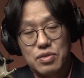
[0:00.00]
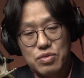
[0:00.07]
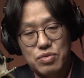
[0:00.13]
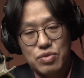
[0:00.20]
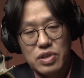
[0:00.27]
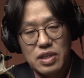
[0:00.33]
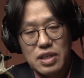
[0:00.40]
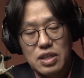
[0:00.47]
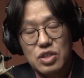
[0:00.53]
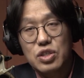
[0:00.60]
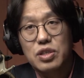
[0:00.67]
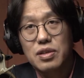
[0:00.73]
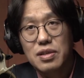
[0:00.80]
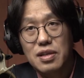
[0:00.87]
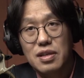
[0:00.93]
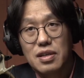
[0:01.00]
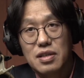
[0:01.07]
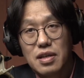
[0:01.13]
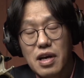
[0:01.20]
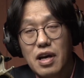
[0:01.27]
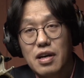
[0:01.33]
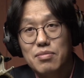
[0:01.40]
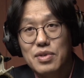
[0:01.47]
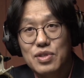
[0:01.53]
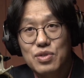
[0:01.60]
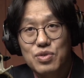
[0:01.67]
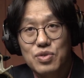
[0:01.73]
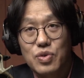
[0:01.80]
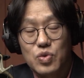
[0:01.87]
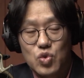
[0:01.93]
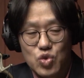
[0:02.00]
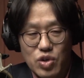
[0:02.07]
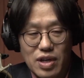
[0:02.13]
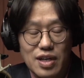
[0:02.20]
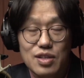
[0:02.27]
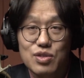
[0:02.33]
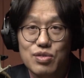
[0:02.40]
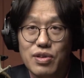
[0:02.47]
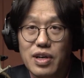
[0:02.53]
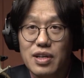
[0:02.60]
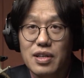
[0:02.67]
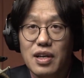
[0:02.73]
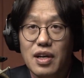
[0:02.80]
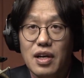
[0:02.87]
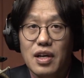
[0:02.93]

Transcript: really took a Amtrak train